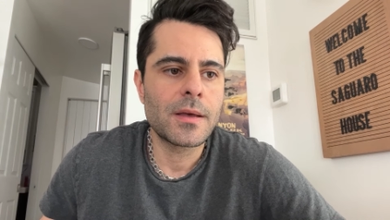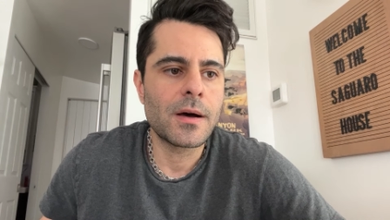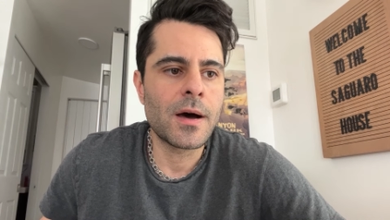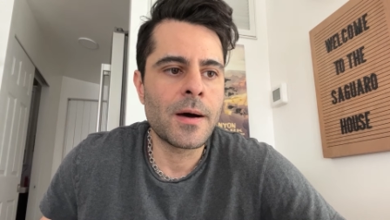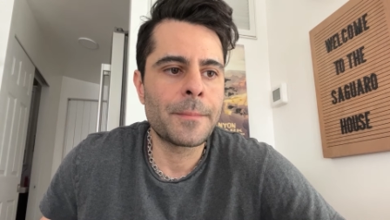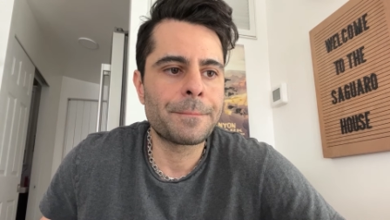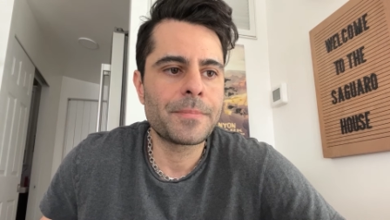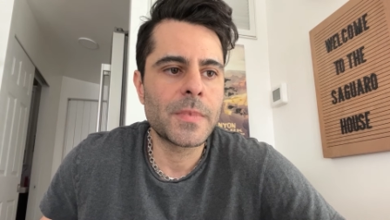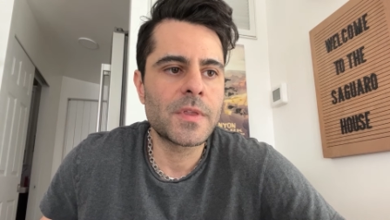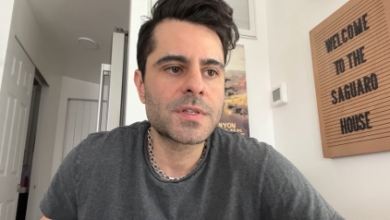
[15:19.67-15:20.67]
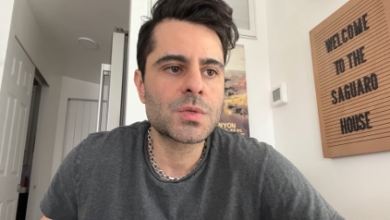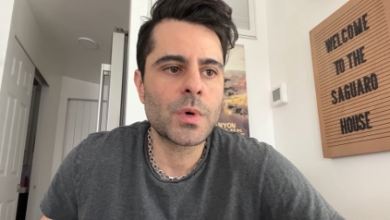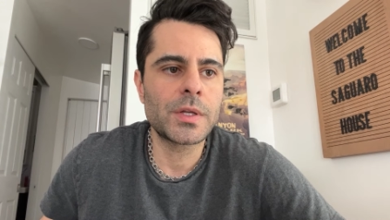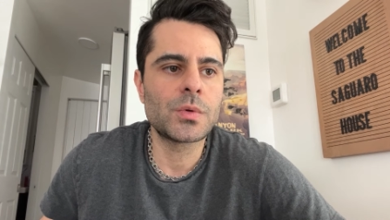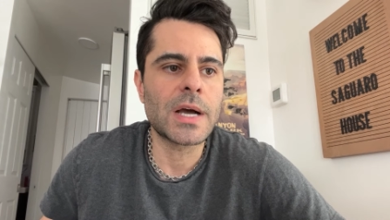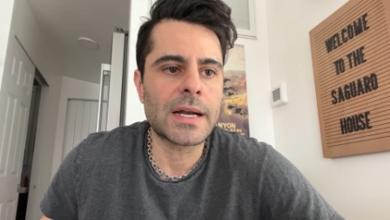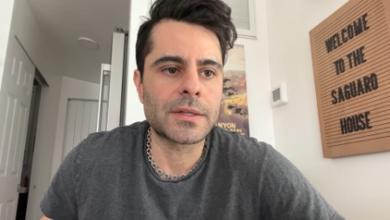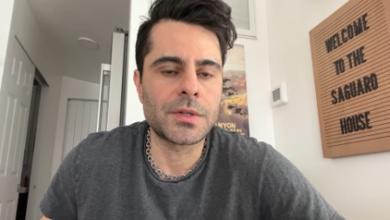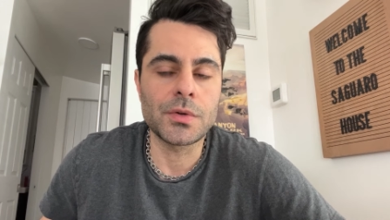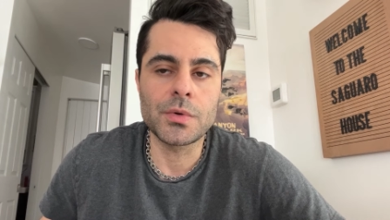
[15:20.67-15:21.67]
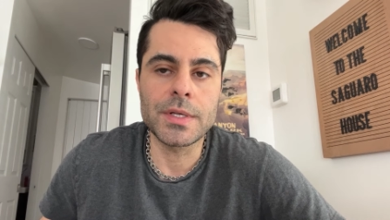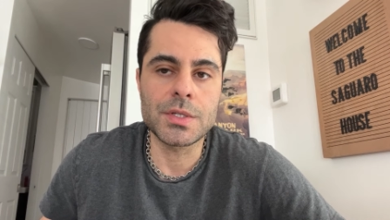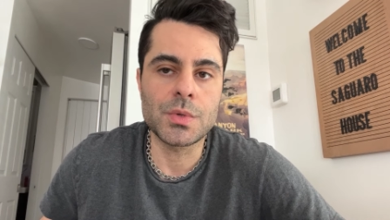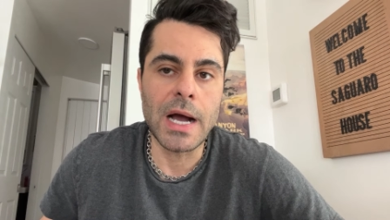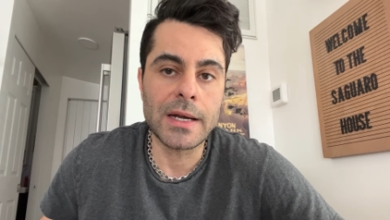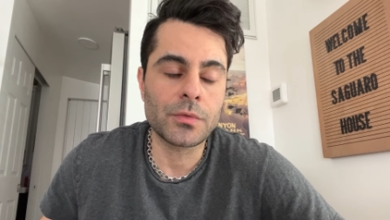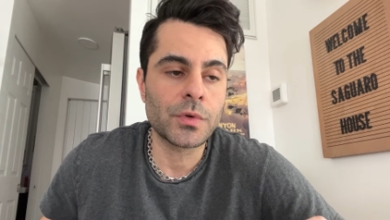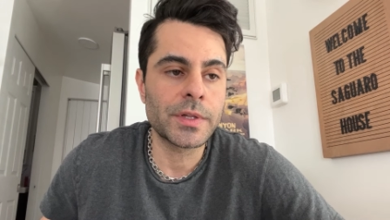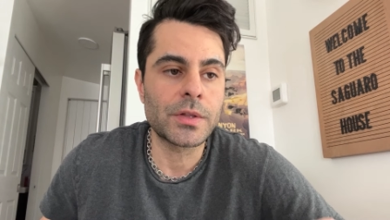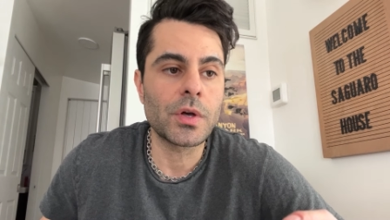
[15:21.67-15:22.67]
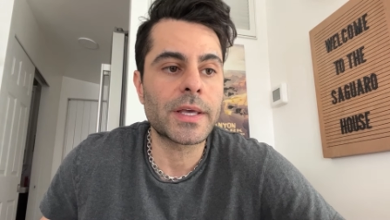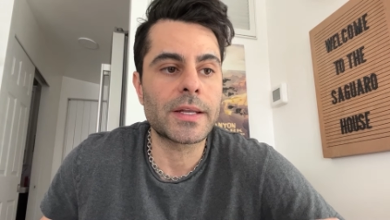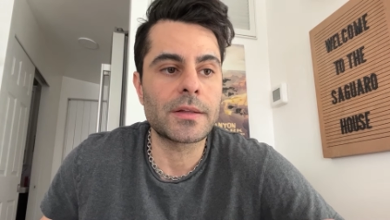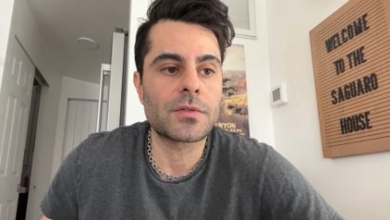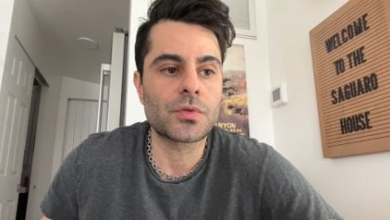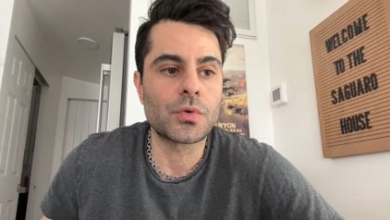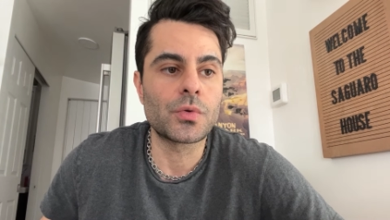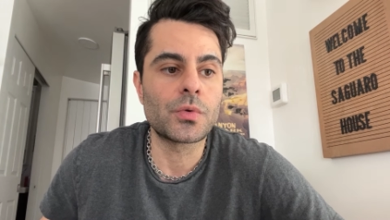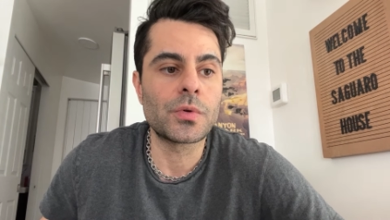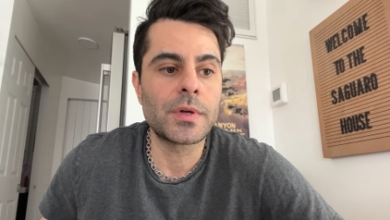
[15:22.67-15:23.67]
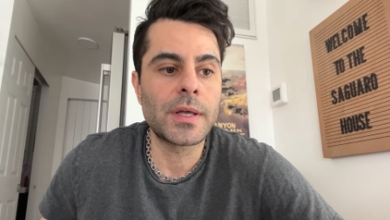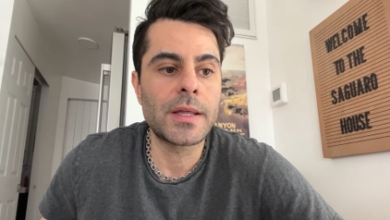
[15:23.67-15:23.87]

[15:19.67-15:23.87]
um, this is what you got to do is you got to really look at it through